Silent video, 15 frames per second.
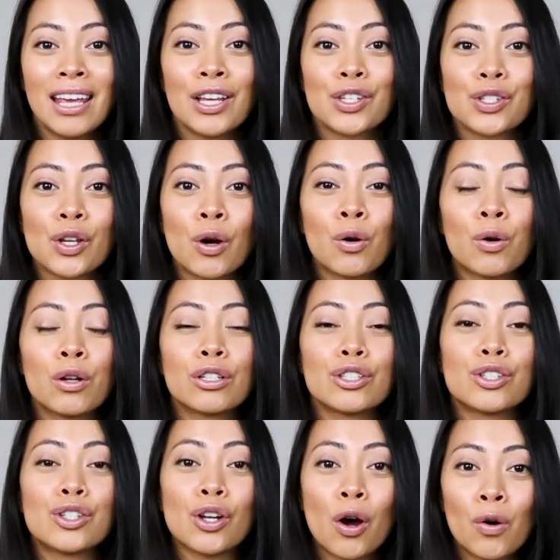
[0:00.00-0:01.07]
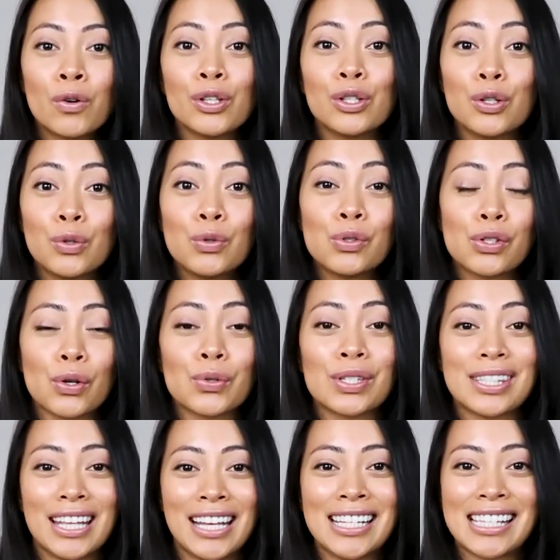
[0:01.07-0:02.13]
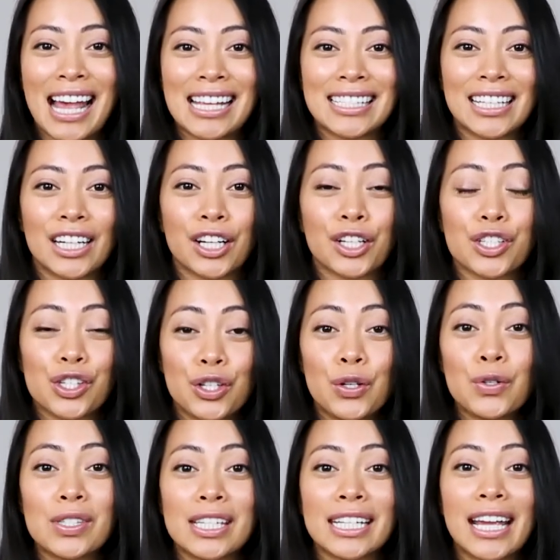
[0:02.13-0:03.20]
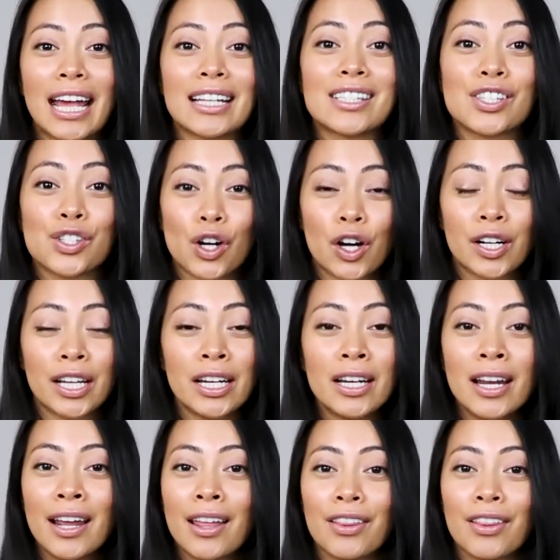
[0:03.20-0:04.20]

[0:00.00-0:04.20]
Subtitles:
So don't use those things as an excuse to get started.